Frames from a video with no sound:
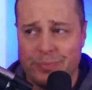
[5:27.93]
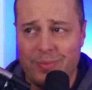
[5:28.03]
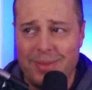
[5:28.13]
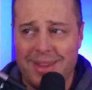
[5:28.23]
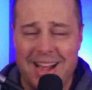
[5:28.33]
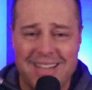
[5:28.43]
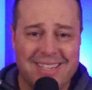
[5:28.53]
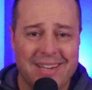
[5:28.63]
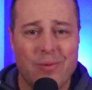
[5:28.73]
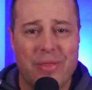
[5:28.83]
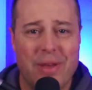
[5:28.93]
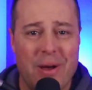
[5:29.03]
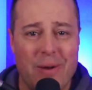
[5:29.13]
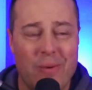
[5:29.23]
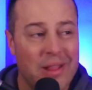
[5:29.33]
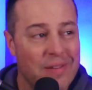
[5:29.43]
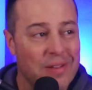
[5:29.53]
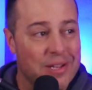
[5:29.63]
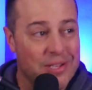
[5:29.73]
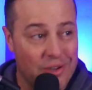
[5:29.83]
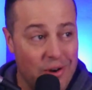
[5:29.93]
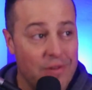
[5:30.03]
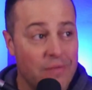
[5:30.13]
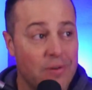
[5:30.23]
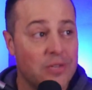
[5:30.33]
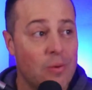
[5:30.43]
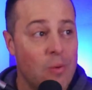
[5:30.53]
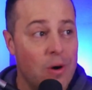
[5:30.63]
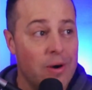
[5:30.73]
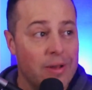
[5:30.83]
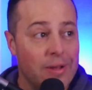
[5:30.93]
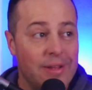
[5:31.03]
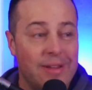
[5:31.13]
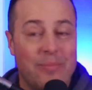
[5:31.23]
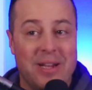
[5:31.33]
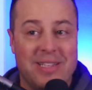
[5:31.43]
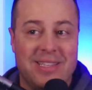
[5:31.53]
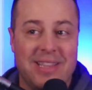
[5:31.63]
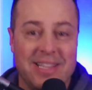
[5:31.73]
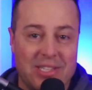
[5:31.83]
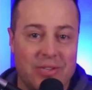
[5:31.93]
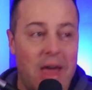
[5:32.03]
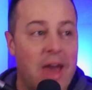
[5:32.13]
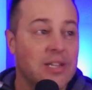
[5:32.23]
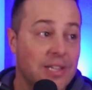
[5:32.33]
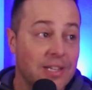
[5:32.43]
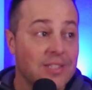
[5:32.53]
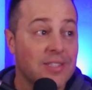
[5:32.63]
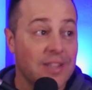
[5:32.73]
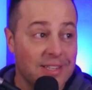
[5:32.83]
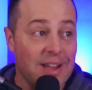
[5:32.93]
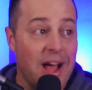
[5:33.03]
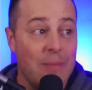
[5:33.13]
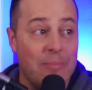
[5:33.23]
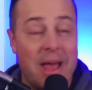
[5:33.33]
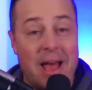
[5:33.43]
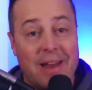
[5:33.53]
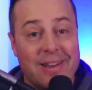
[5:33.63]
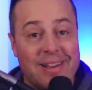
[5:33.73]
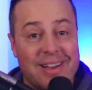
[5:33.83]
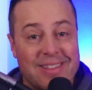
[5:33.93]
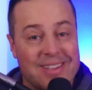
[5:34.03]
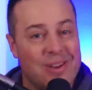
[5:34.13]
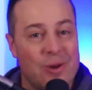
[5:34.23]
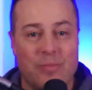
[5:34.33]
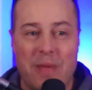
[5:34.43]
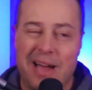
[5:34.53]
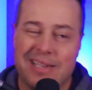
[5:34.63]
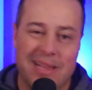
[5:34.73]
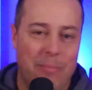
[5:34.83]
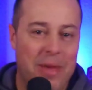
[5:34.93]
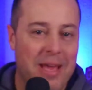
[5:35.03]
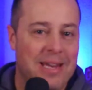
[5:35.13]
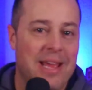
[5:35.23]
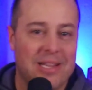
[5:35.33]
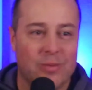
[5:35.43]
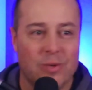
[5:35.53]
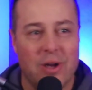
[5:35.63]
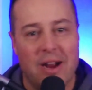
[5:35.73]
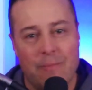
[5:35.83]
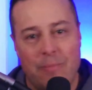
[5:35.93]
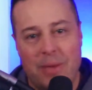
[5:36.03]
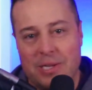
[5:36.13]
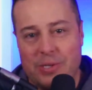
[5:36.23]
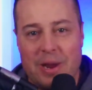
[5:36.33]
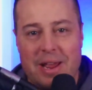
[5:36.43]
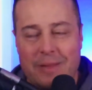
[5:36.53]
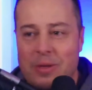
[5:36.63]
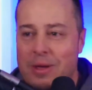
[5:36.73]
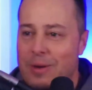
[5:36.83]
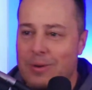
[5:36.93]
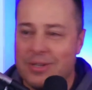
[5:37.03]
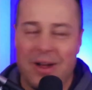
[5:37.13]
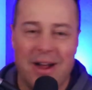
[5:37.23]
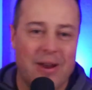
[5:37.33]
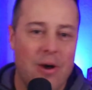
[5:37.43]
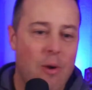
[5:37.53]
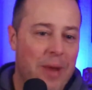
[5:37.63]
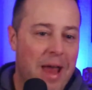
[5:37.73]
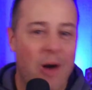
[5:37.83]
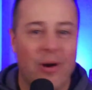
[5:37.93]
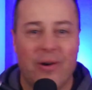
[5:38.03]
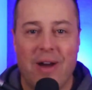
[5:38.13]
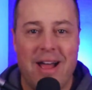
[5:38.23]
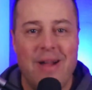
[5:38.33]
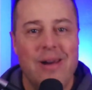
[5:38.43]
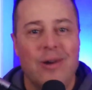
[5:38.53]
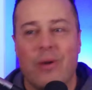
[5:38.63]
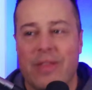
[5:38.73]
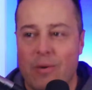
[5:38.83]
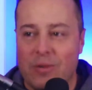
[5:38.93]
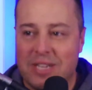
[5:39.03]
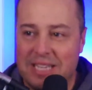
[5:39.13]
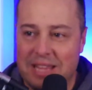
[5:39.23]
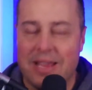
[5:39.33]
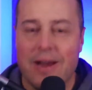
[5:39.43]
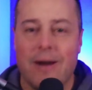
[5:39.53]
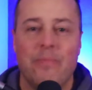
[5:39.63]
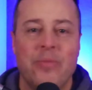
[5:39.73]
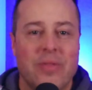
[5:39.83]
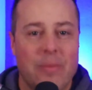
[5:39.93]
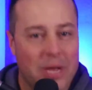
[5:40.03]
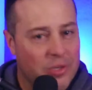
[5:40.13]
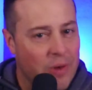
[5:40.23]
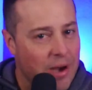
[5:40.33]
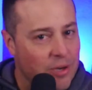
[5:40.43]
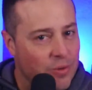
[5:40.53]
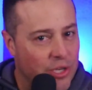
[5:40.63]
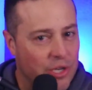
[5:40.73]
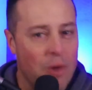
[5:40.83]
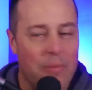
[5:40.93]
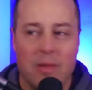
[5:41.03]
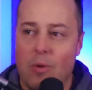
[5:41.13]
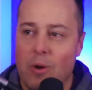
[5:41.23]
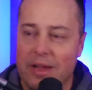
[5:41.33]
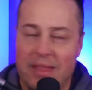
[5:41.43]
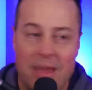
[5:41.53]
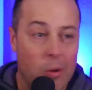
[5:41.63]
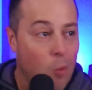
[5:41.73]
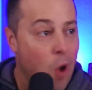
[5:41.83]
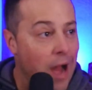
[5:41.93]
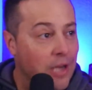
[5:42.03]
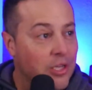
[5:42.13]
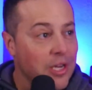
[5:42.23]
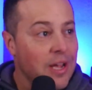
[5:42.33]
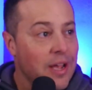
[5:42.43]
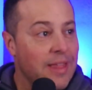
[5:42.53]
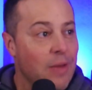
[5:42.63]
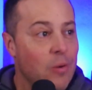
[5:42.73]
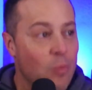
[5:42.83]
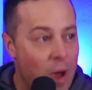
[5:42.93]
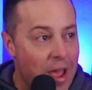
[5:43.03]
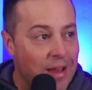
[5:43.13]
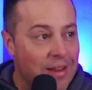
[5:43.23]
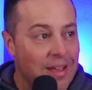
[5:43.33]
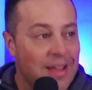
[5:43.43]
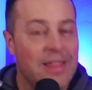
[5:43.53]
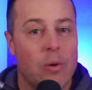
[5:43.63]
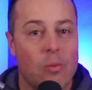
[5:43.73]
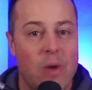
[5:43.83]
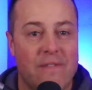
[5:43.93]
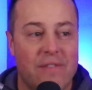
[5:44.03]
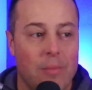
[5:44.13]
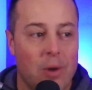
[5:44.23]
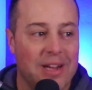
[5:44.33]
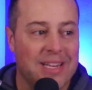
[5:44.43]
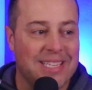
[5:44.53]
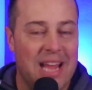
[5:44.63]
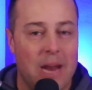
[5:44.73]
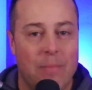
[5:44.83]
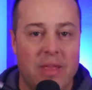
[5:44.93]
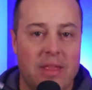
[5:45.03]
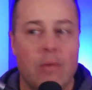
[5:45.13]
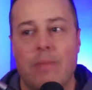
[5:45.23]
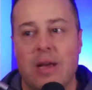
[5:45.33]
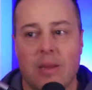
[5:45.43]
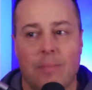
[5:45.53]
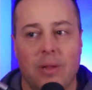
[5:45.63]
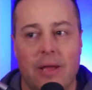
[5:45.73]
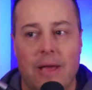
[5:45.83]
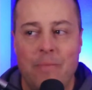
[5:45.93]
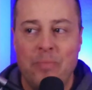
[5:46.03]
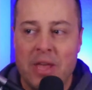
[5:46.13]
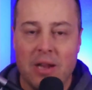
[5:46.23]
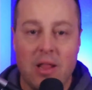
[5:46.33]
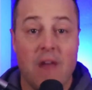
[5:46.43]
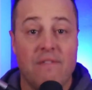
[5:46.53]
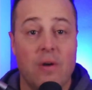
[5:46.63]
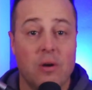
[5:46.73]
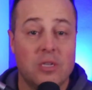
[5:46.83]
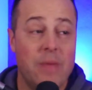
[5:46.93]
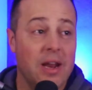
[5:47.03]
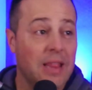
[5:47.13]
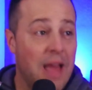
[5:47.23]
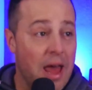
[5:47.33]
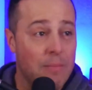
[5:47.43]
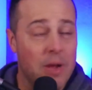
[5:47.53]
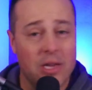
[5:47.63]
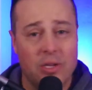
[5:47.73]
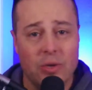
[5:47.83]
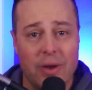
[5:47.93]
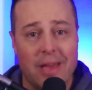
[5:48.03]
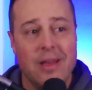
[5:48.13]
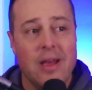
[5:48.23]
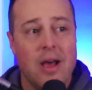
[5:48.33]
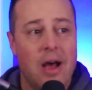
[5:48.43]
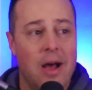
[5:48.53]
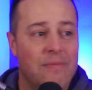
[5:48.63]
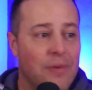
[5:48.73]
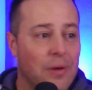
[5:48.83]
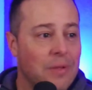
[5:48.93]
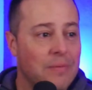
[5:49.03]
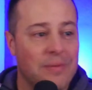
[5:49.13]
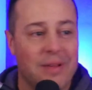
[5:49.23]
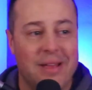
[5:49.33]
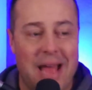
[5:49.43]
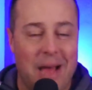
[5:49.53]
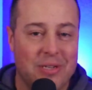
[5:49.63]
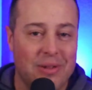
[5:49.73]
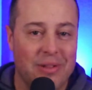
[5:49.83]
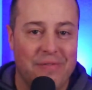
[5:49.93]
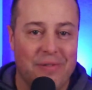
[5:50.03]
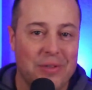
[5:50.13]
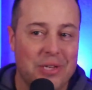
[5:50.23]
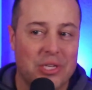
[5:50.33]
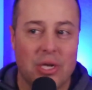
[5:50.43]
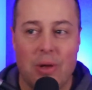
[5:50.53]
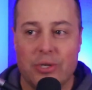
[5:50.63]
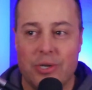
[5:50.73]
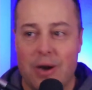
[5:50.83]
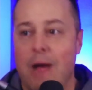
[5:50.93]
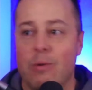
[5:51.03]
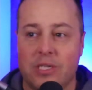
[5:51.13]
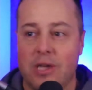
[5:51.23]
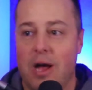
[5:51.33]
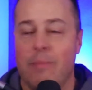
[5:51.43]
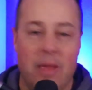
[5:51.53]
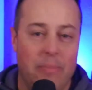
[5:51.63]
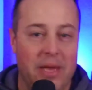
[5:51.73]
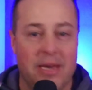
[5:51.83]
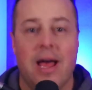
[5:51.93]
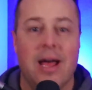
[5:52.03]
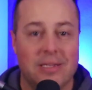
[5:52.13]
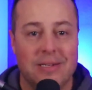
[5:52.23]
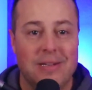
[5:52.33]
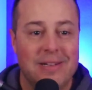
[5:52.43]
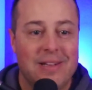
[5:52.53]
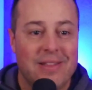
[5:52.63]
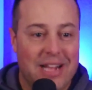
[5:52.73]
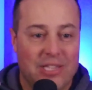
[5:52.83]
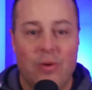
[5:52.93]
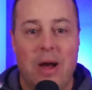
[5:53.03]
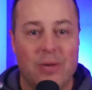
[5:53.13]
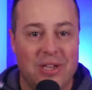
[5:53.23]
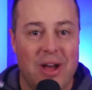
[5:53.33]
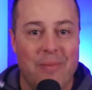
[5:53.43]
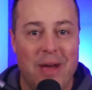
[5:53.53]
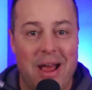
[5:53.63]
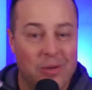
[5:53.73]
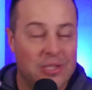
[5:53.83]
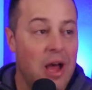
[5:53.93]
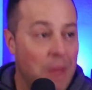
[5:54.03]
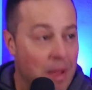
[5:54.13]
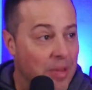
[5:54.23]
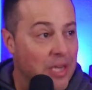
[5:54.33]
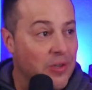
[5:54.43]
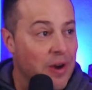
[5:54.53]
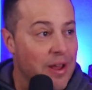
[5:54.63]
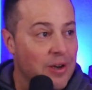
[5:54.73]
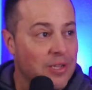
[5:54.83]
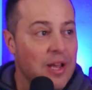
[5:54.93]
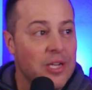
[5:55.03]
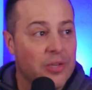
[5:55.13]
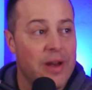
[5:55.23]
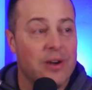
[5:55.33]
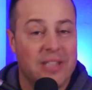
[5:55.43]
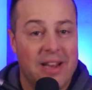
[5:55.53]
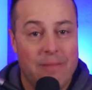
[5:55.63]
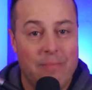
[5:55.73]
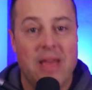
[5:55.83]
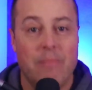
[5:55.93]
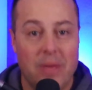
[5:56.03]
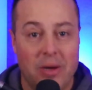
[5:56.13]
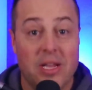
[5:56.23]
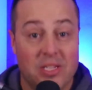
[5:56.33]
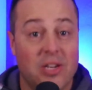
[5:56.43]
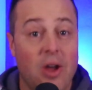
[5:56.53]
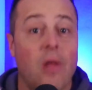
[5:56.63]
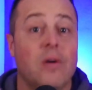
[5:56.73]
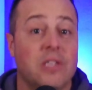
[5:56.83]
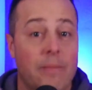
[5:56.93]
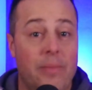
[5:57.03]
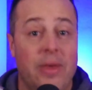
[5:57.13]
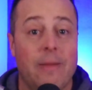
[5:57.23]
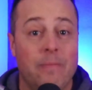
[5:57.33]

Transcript: I stick with a relatively conservative risk reward. But this strategy is not bad. This goes back to the pit days. We're talking pit trading. We're talking open outcry where they would sit there. The pit traders would show up in the morning and they would watch and they would wait and they would wait for the market to set up and then they would make their play. And a lot of folks made a lot of money doing it. Absolutely full disclosure. I was taught by pit guys. That's who I was taught by. I was taught by pit traders that had made millions of dollars in the pit.